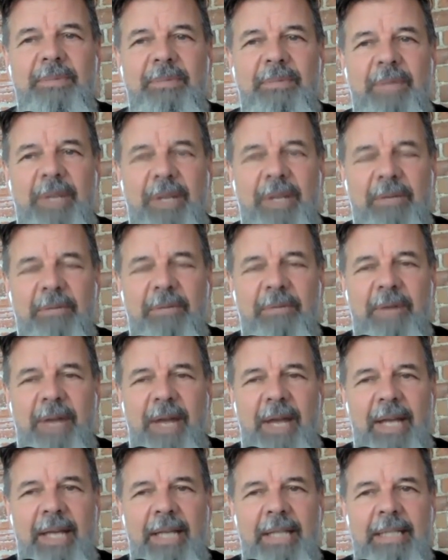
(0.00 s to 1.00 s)

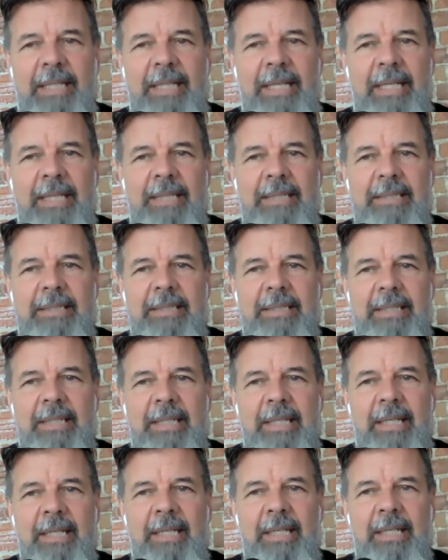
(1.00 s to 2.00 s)
verifying that
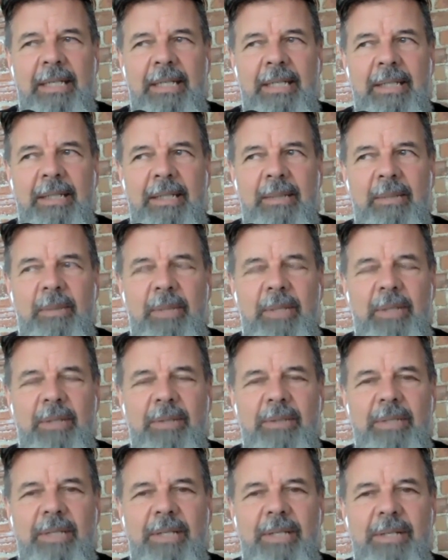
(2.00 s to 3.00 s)
uh, we
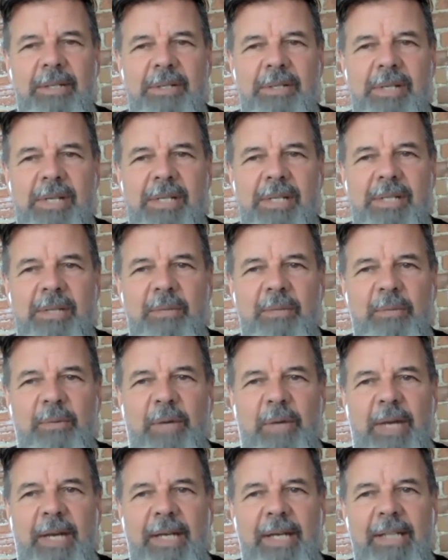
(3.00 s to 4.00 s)
don't think you're
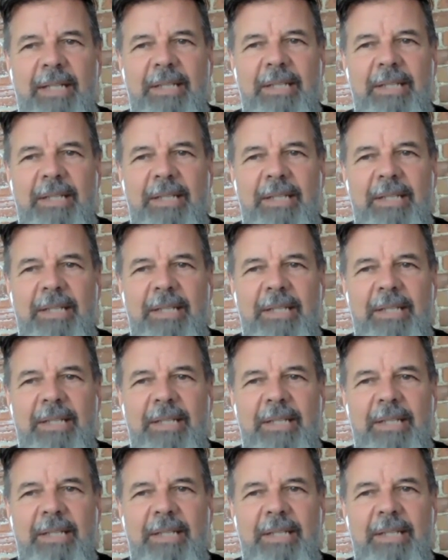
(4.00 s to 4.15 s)
schizophrenic.